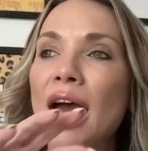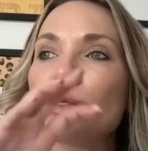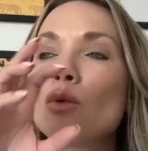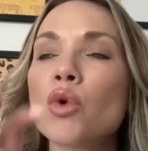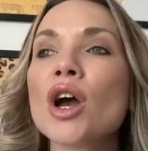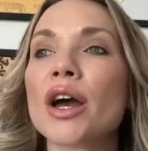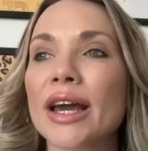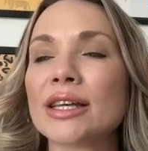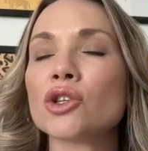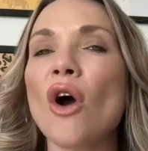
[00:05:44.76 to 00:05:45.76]
And the work
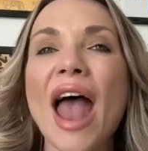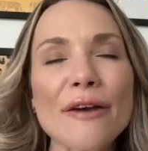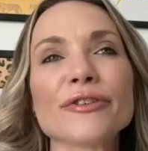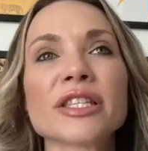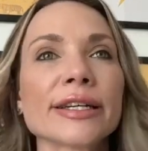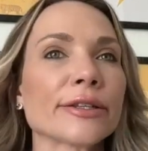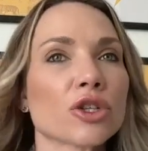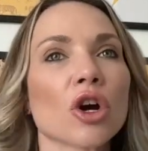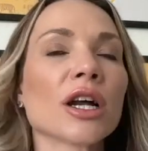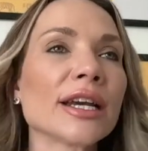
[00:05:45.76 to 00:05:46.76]
is not efforting and
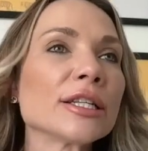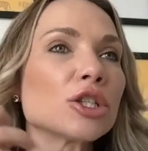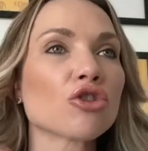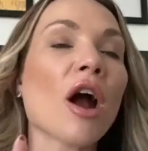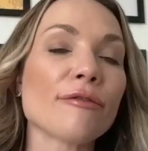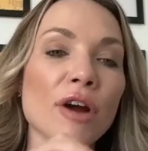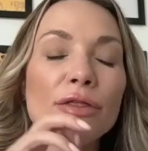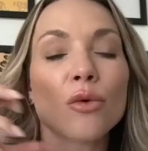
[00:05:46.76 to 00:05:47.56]
struggling and strife, right?